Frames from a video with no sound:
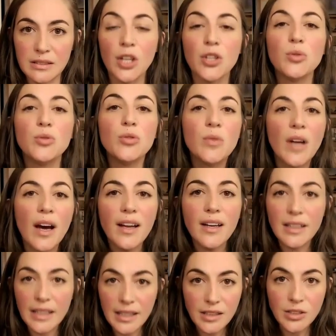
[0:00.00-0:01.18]
You do not
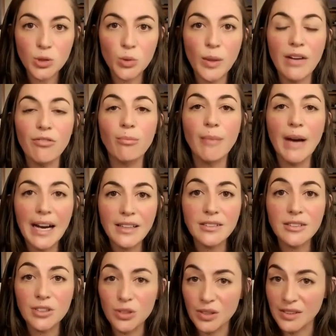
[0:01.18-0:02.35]
need to have
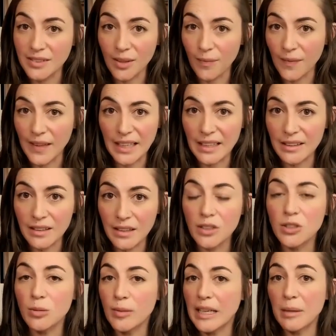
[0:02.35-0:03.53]
mastered something
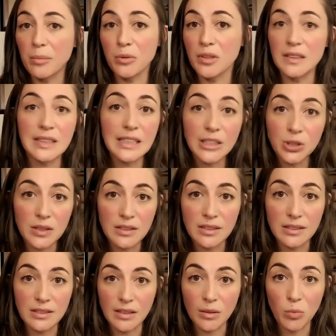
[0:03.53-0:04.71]
to be able to teach it
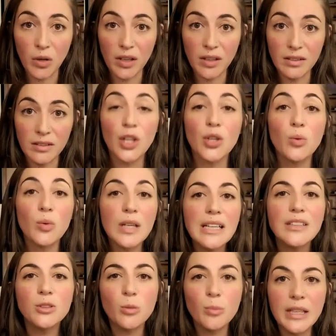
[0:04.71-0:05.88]
to someone. You
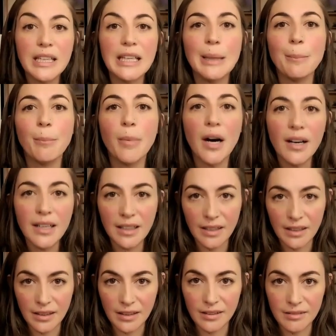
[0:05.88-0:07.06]
need to be embodied
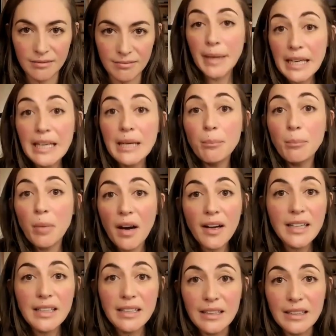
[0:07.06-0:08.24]
in it. Being
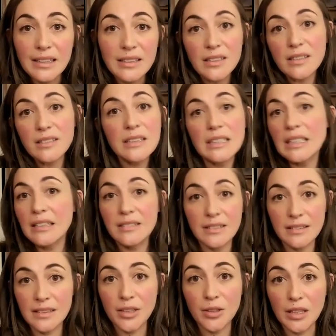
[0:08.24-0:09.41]
embodied in it doesn't
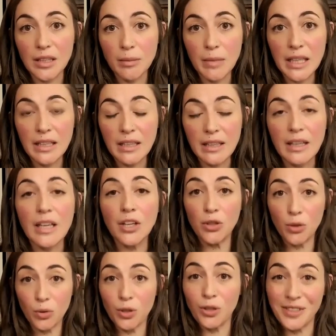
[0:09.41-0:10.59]
necessarily mean that
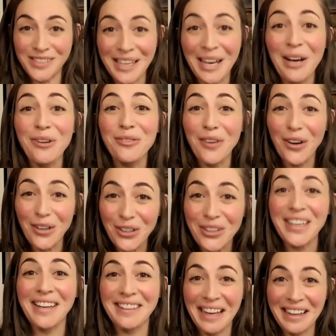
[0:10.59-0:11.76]
you yourself are good
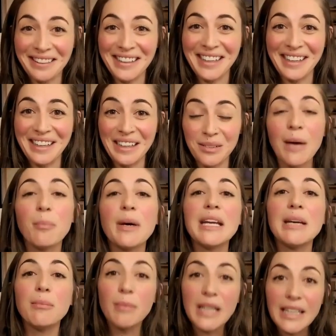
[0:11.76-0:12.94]
at that thing, but
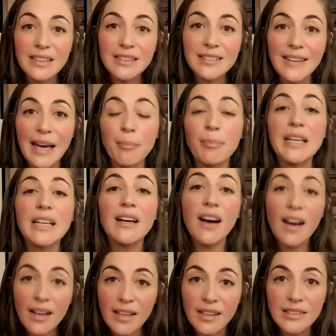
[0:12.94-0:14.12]
it means that
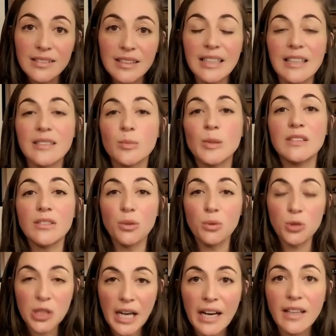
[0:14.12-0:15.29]
because it has been so
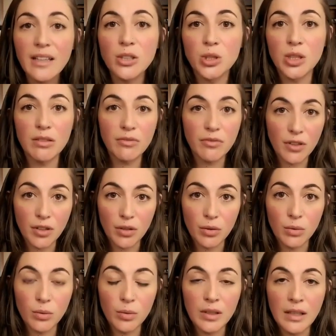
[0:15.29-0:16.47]
challenging for
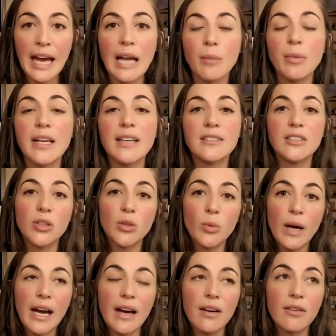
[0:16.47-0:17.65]
you, and because you
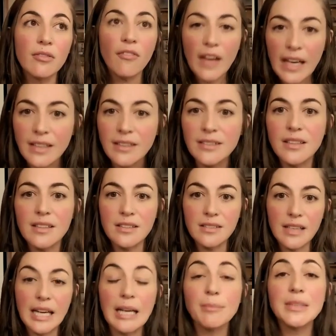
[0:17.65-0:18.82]
have faced the
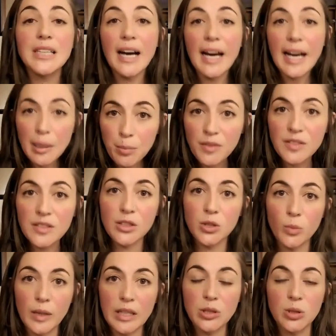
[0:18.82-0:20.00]
same type of
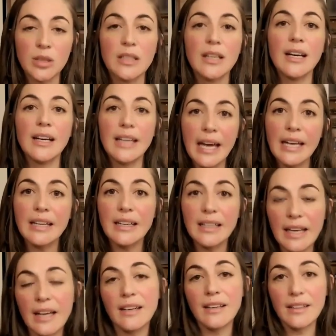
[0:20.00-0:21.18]
situation again and
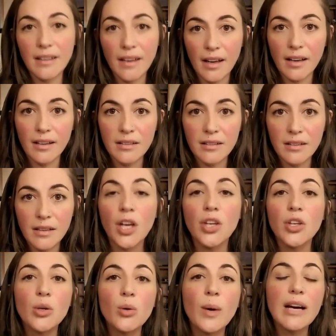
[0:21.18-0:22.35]
again and again,
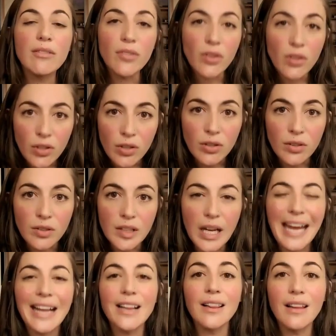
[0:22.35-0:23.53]
you have learned
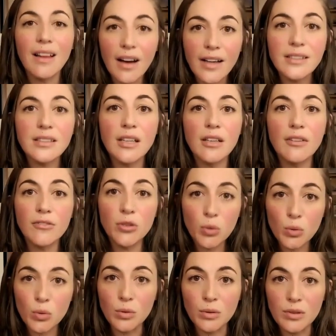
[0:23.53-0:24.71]
a lot of
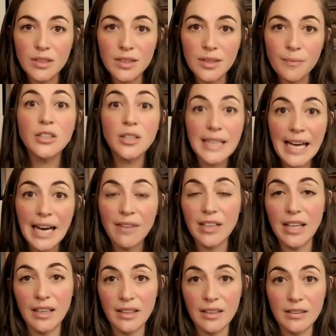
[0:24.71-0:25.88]
tools to
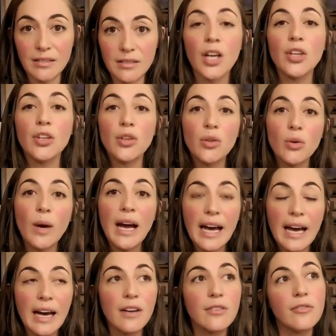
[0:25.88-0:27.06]
navigate it. You
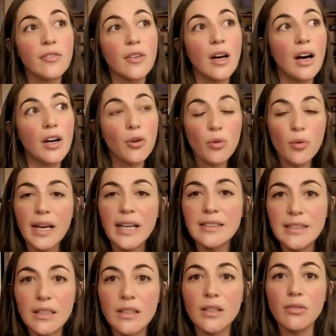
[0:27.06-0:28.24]
have a great
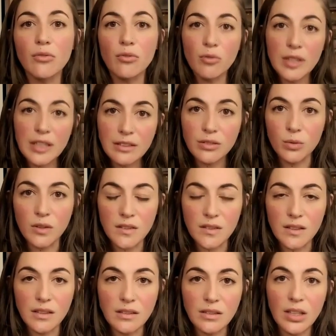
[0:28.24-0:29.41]
deal of
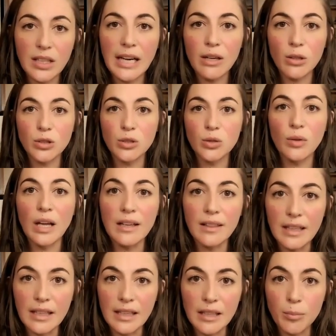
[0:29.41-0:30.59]
resources on how to do that
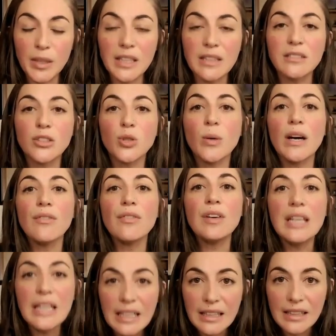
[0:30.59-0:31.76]
thing because you have
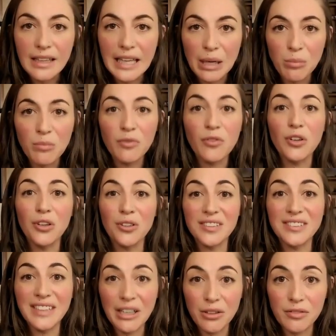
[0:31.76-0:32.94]
needed them for
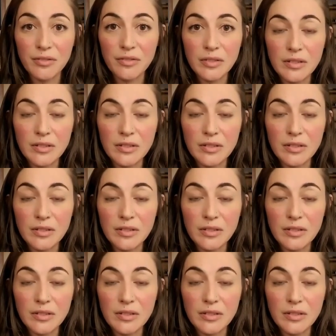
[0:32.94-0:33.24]
yourself.